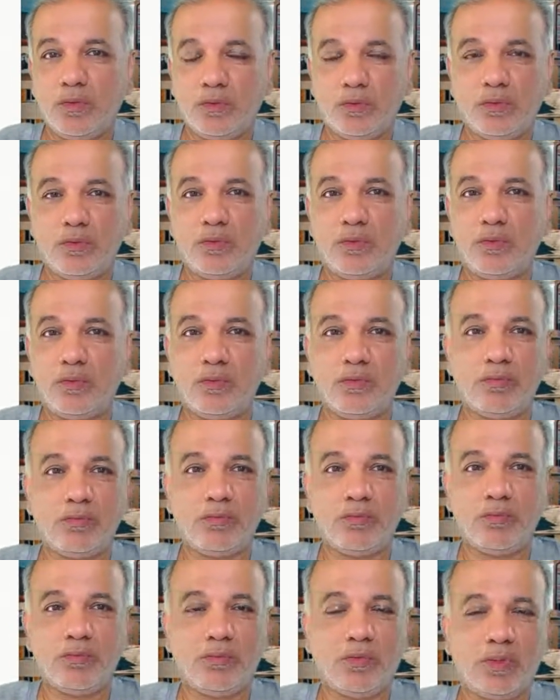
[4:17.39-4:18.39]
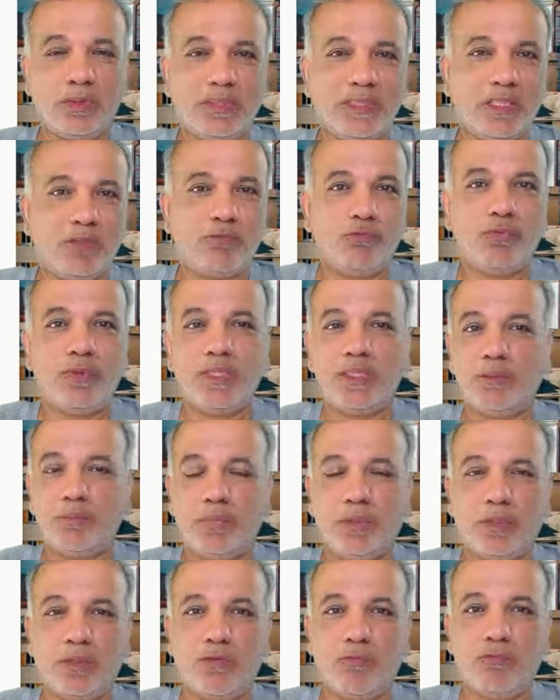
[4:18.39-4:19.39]
to watch that first
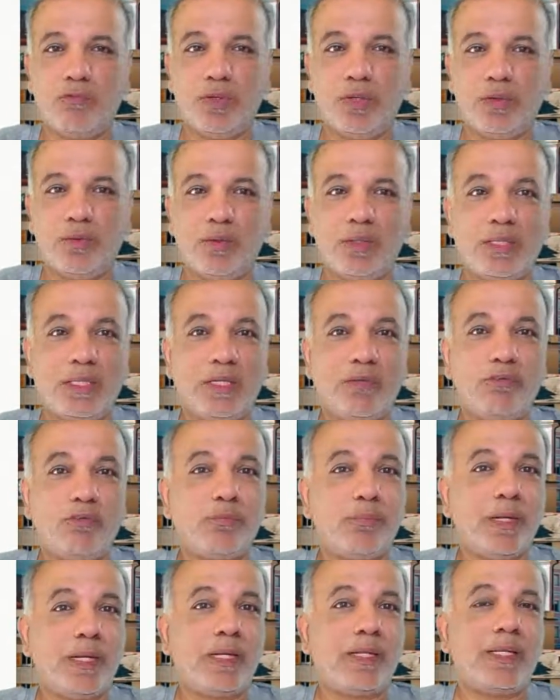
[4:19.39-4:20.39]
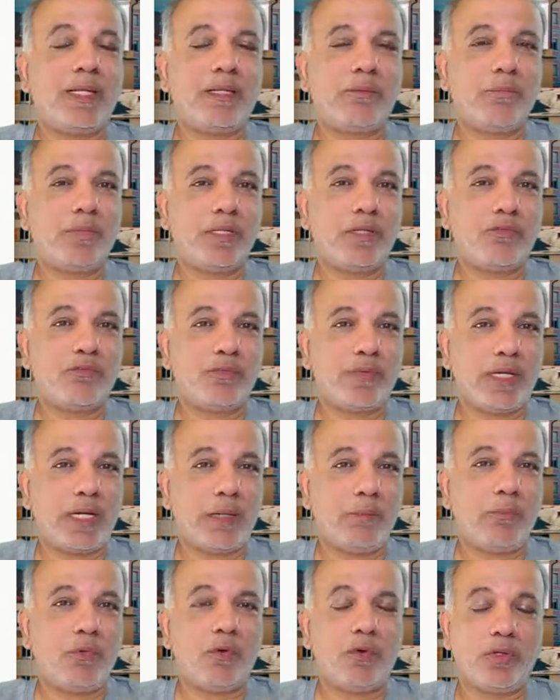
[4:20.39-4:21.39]
bit of video, and they'll spend that bit of
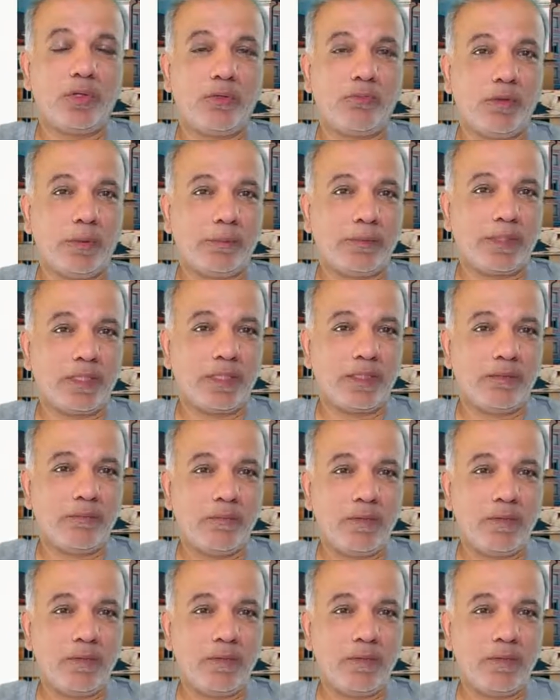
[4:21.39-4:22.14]
time on your website.